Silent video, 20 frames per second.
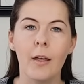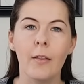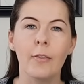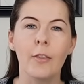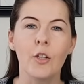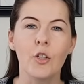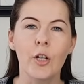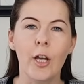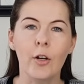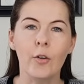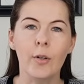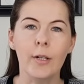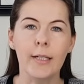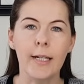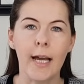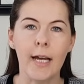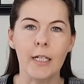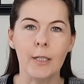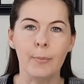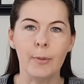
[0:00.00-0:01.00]
The General
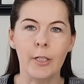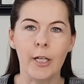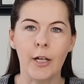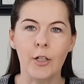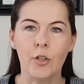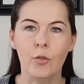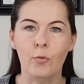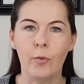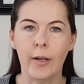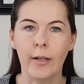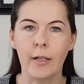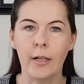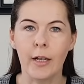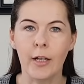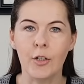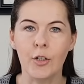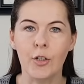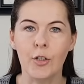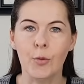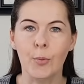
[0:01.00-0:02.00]
Data Protection
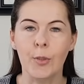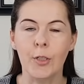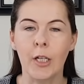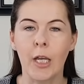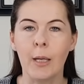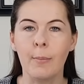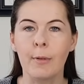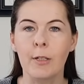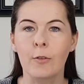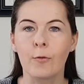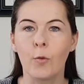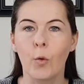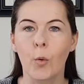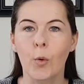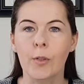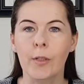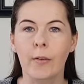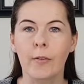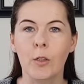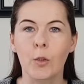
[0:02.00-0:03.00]
Regulations, which came into
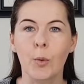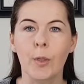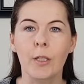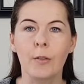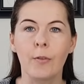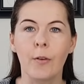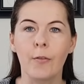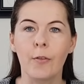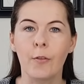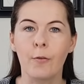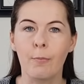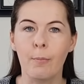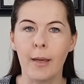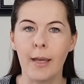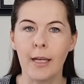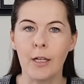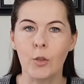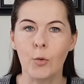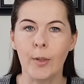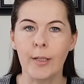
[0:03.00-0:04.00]
force on the 25th of
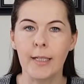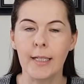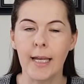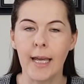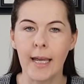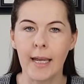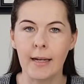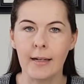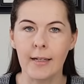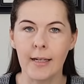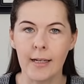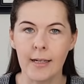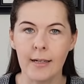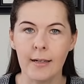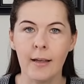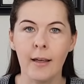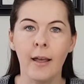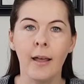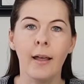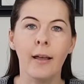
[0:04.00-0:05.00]
May 2018,
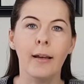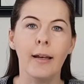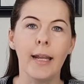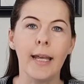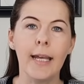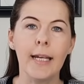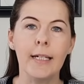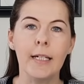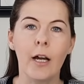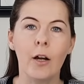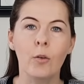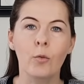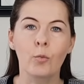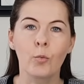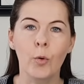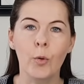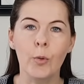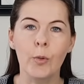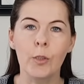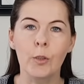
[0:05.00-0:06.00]
laid down
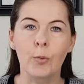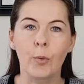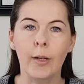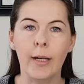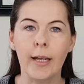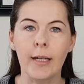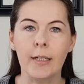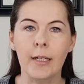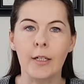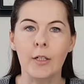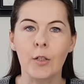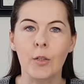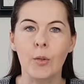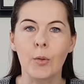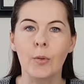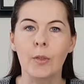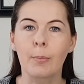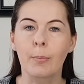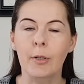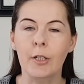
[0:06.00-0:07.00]
rules relating
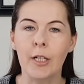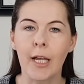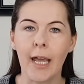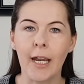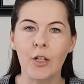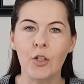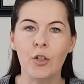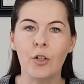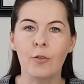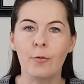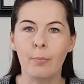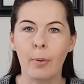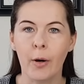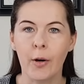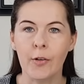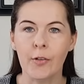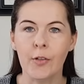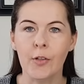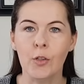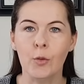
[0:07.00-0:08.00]
to the protection of
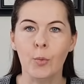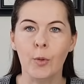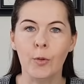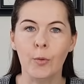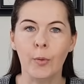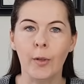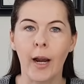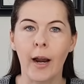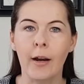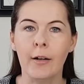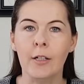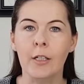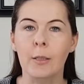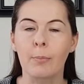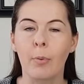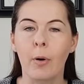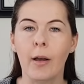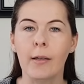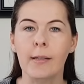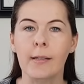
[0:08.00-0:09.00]
persons with regard to the
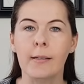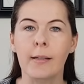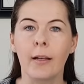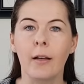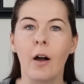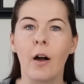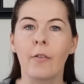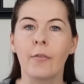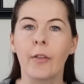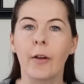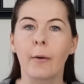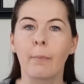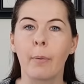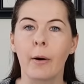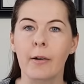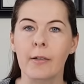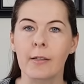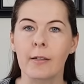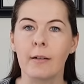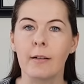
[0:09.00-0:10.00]
processing of their
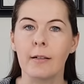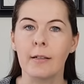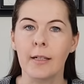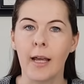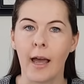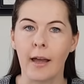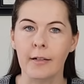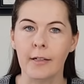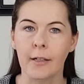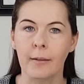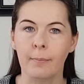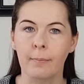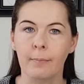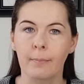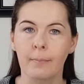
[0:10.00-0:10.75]
personal data.